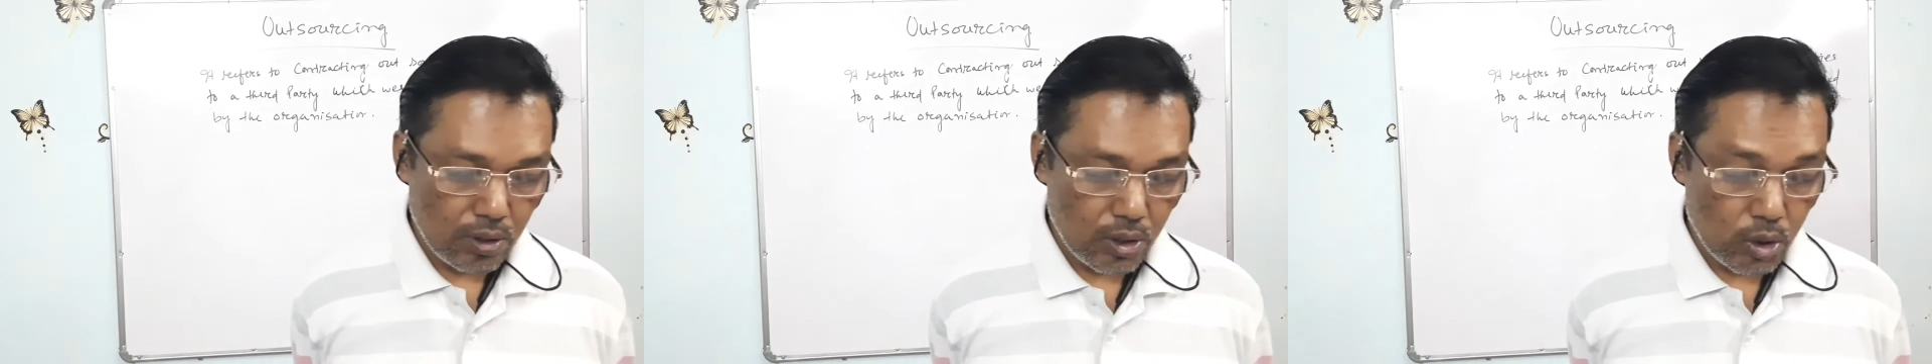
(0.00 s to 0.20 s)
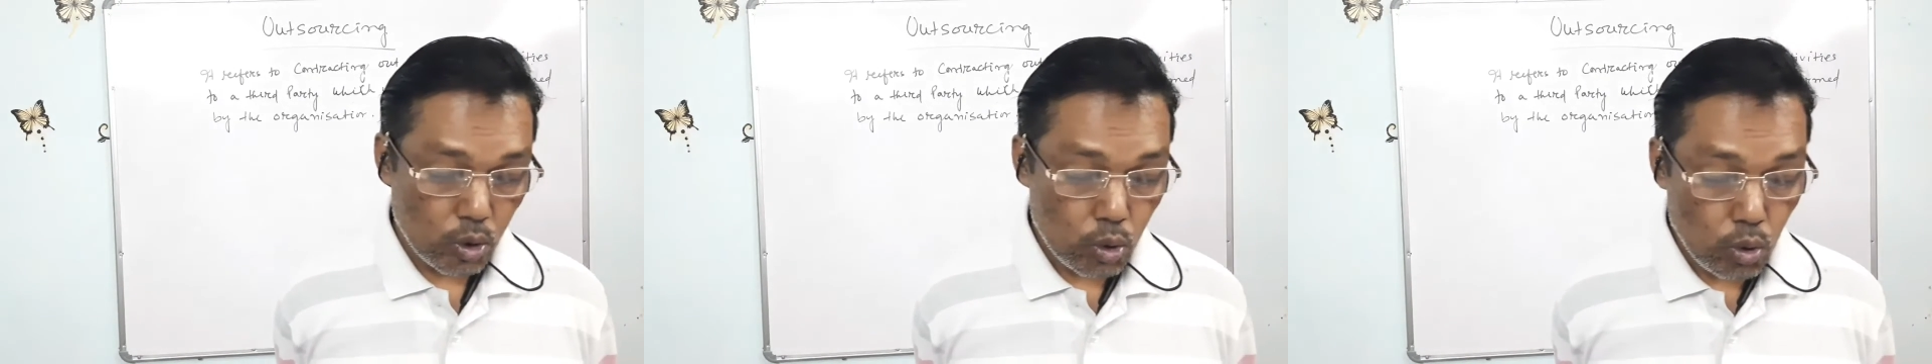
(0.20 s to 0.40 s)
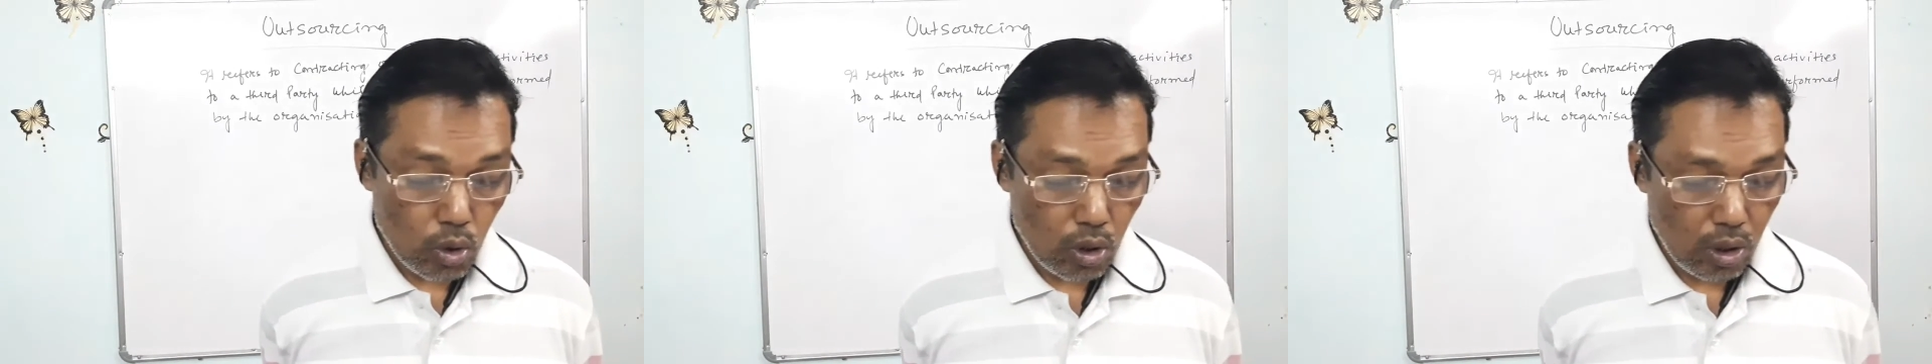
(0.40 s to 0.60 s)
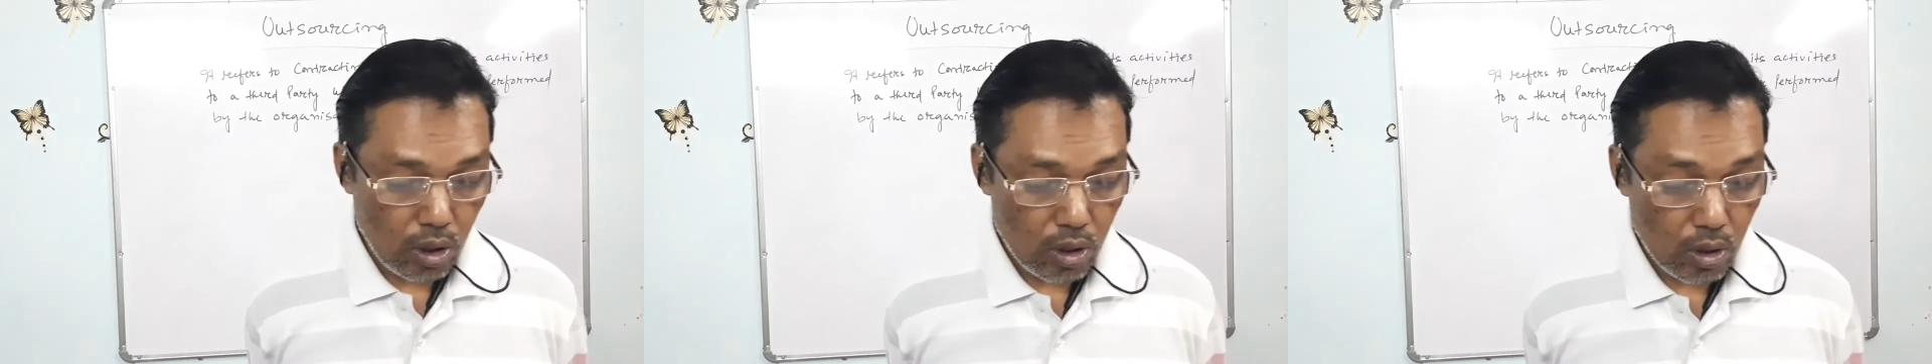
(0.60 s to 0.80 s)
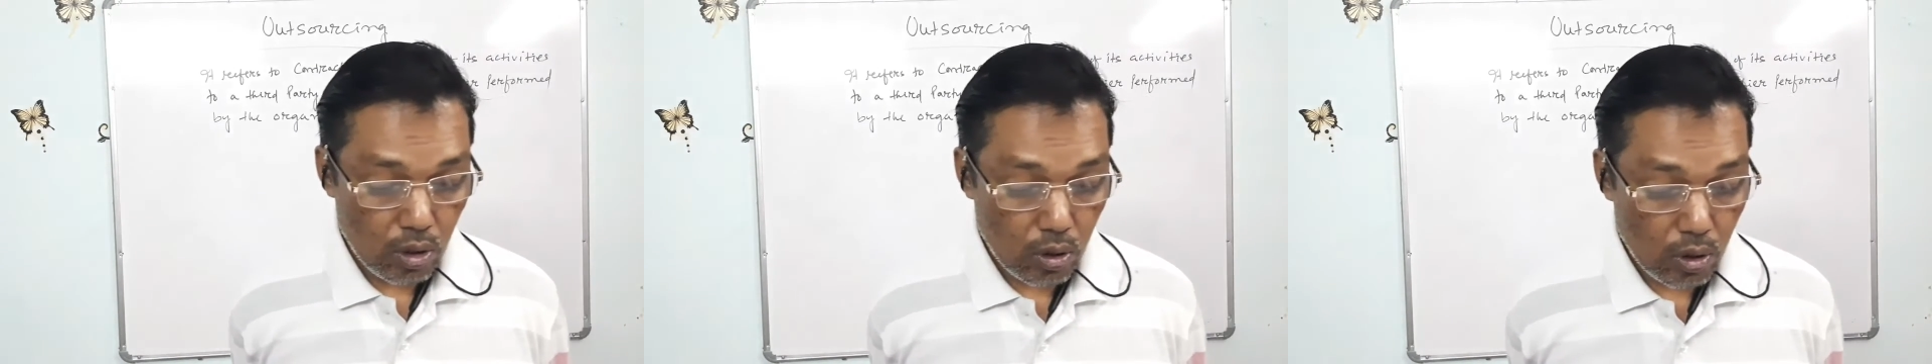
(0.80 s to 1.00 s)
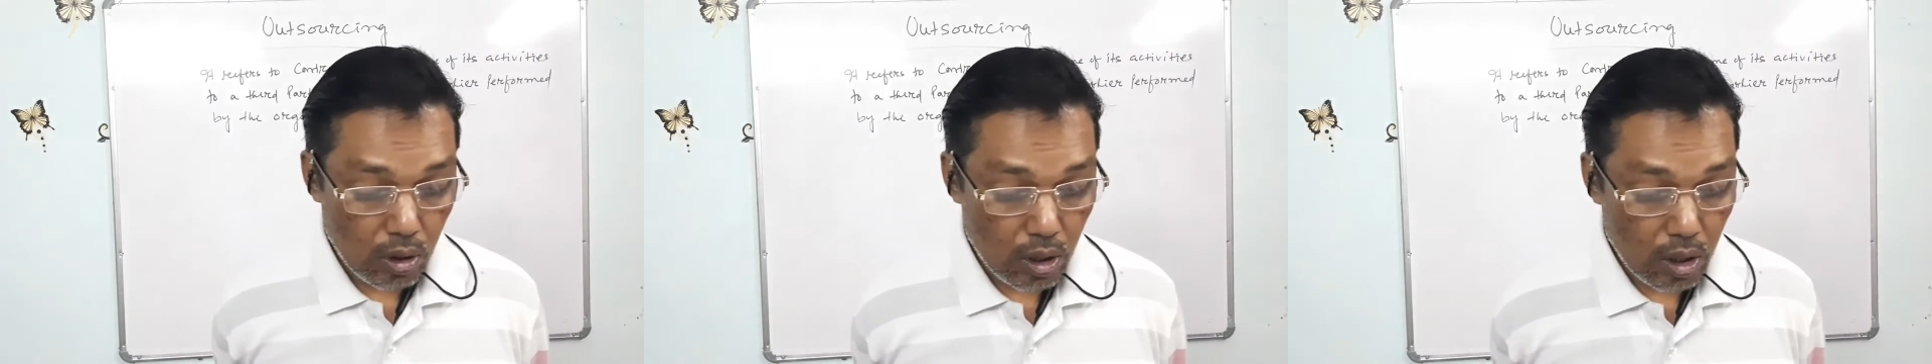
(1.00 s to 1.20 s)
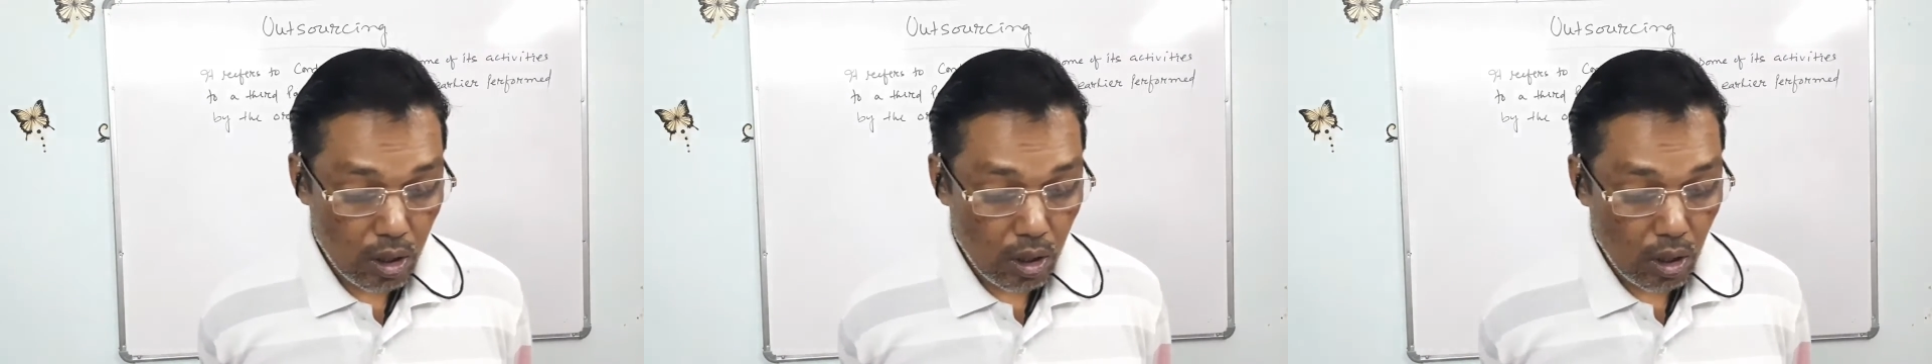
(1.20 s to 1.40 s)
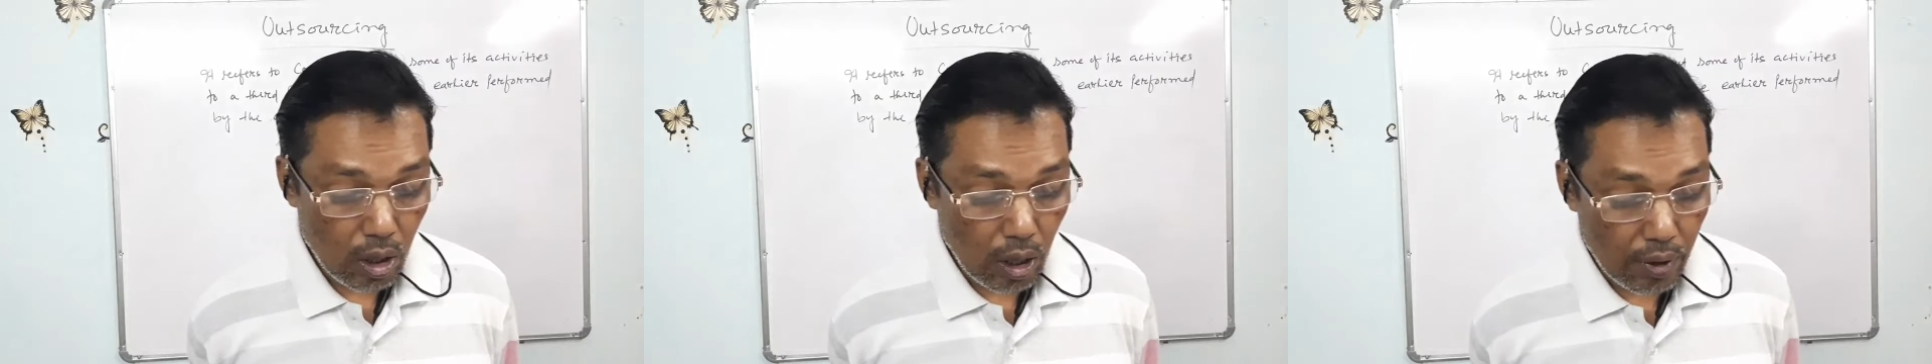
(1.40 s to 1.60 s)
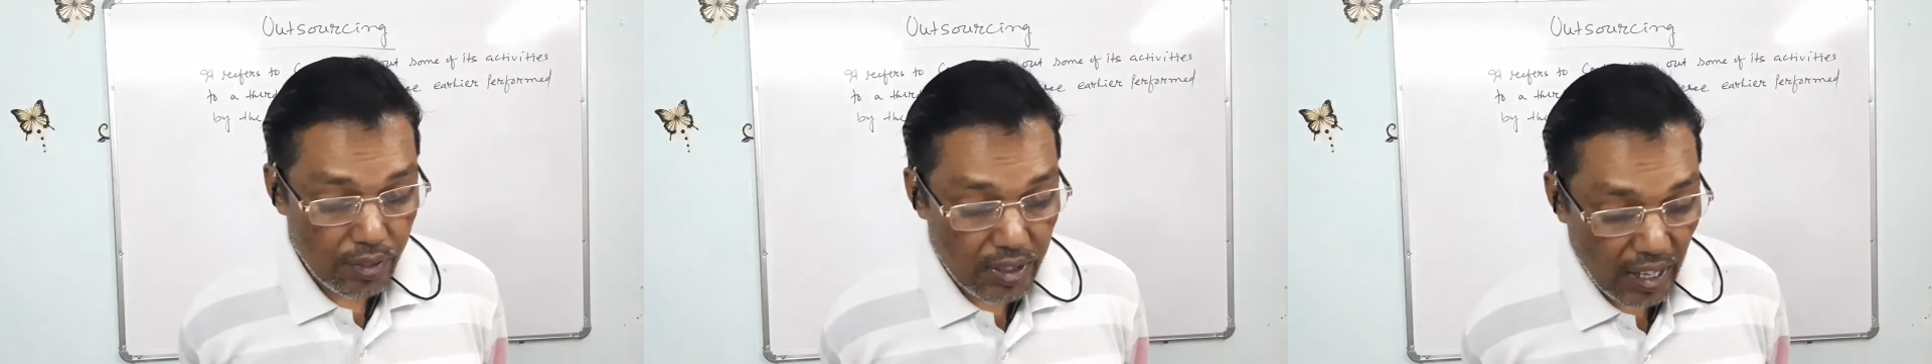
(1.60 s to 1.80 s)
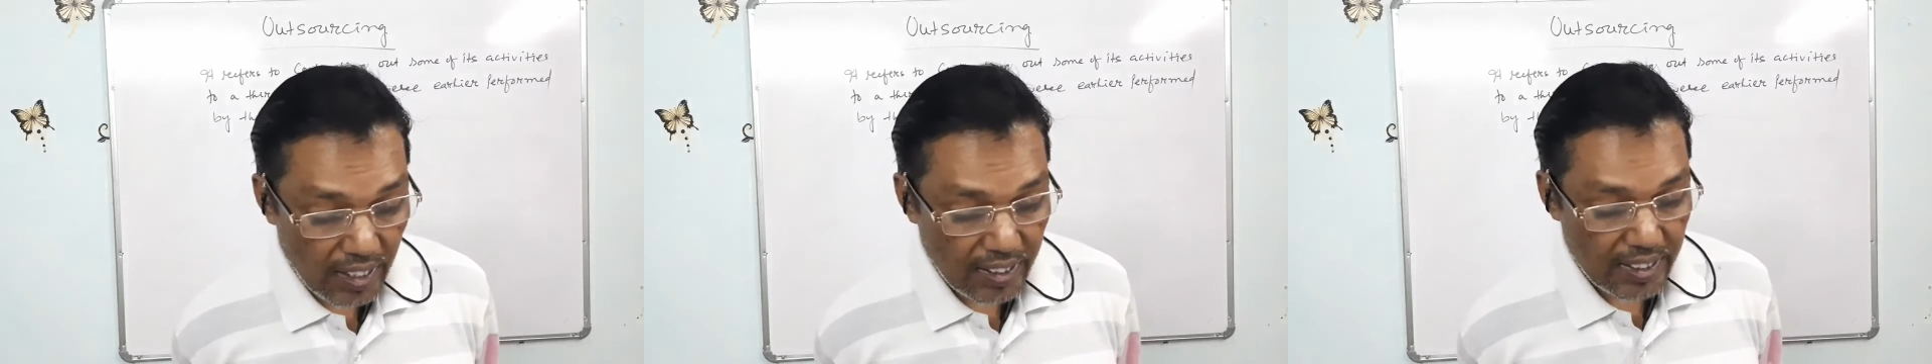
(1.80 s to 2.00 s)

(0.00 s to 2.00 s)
So that